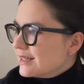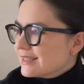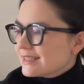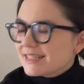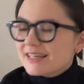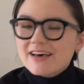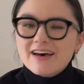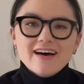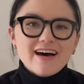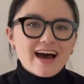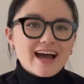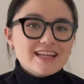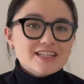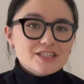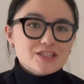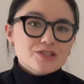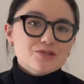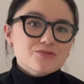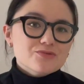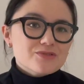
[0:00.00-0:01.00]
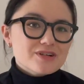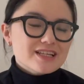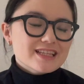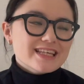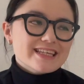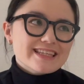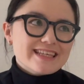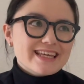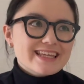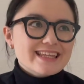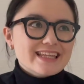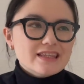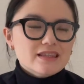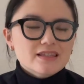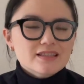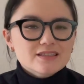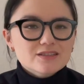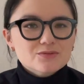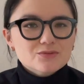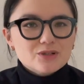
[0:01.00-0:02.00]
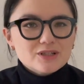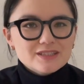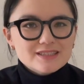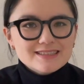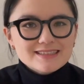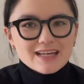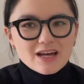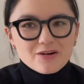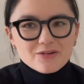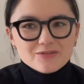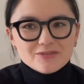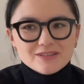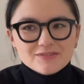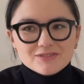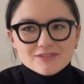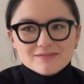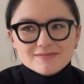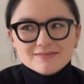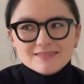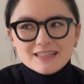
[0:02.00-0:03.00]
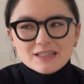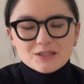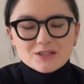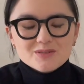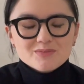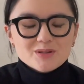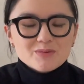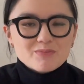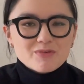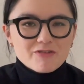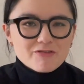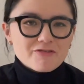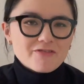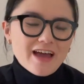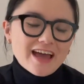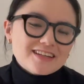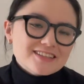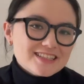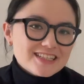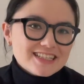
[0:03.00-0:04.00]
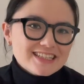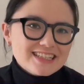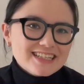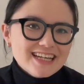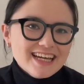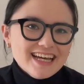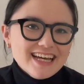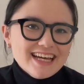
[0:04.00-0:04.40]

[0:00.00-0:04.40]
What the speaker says: So I do really think that these words sound even a little bit prophetic,